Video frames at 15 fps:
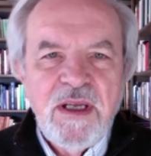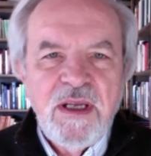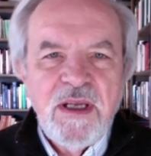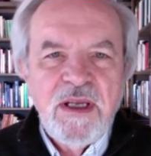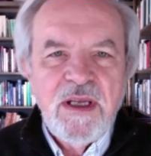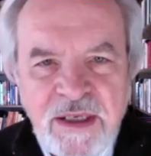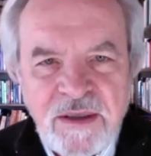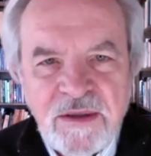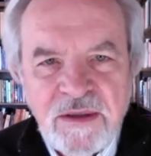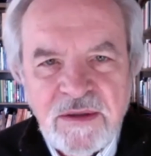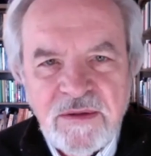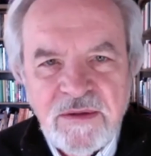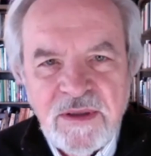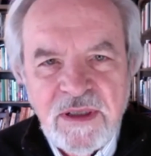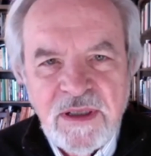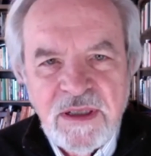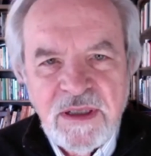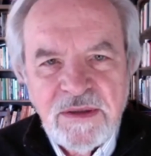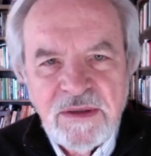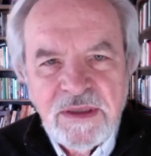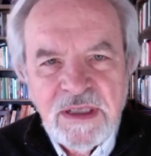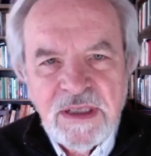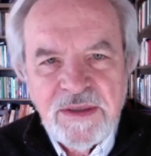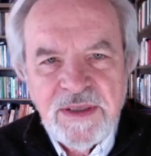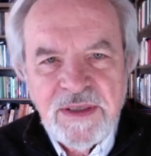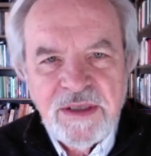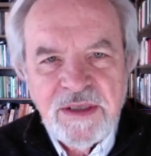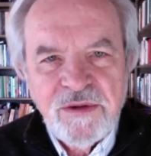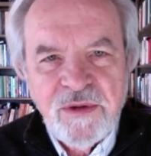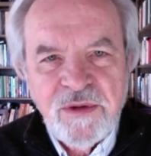followers came along
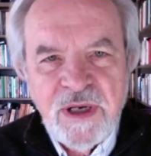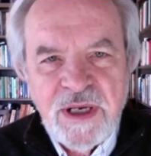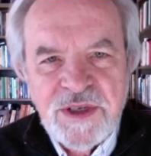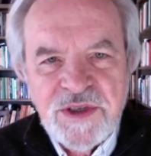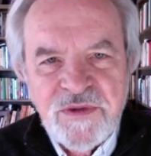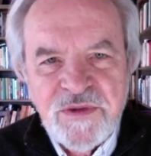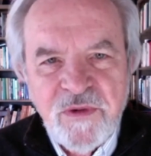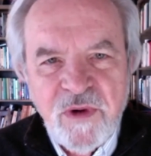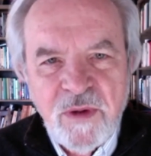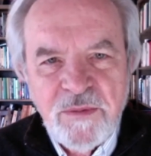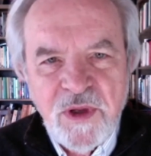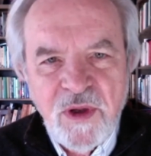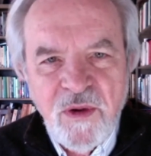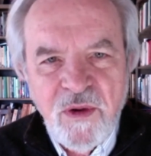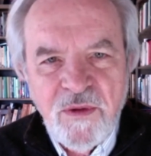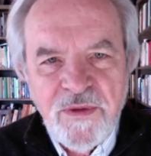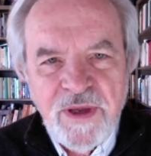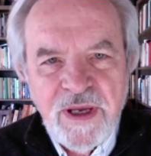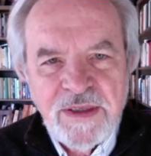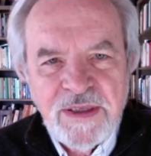later and they transformed the